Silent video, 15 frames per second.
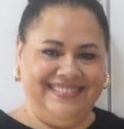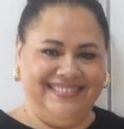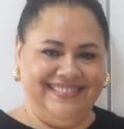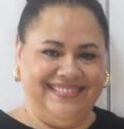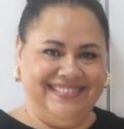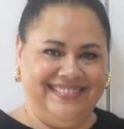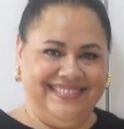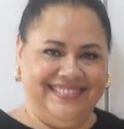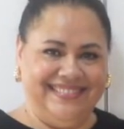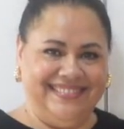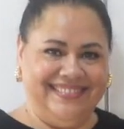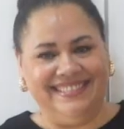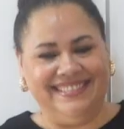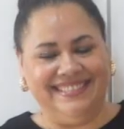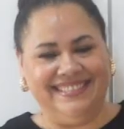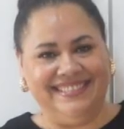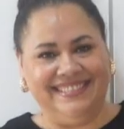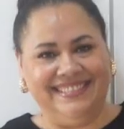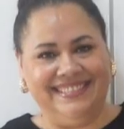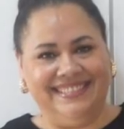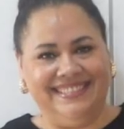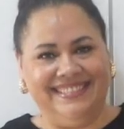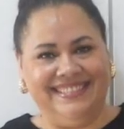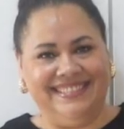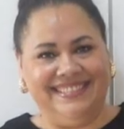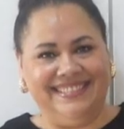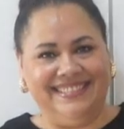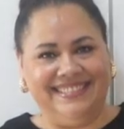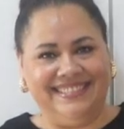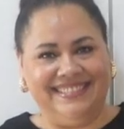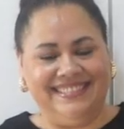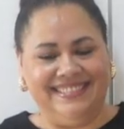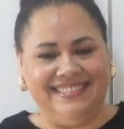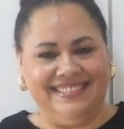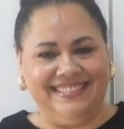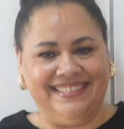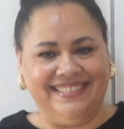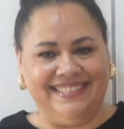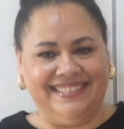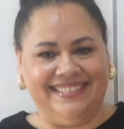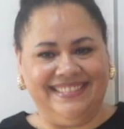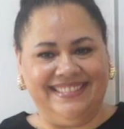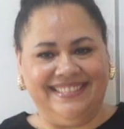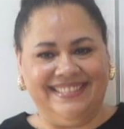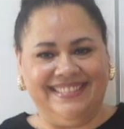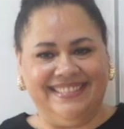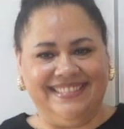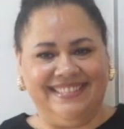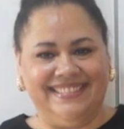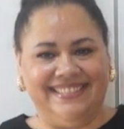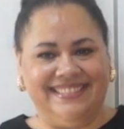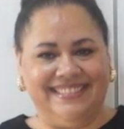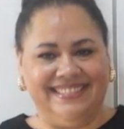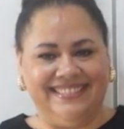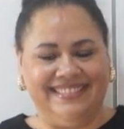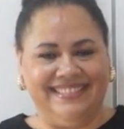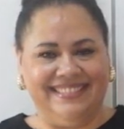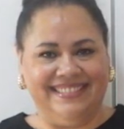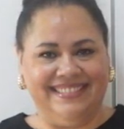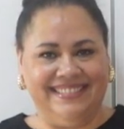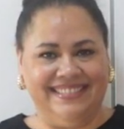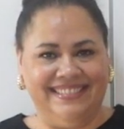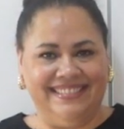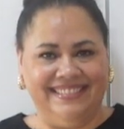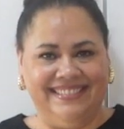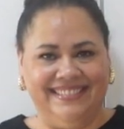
No words are spoken by the person on screen.